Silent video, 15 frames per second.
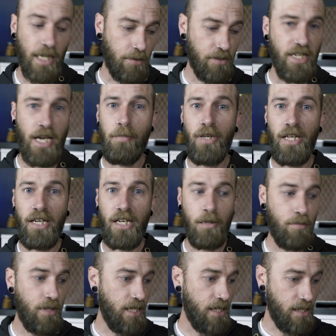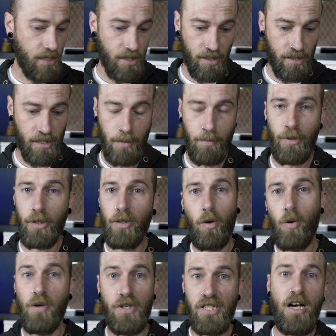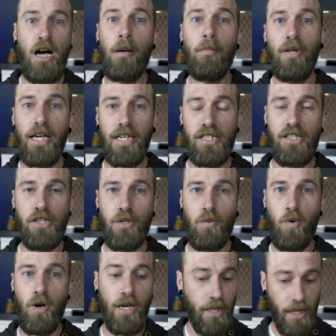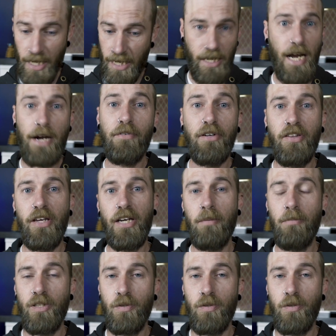Now a template can be as simple or as complex as you want and everything in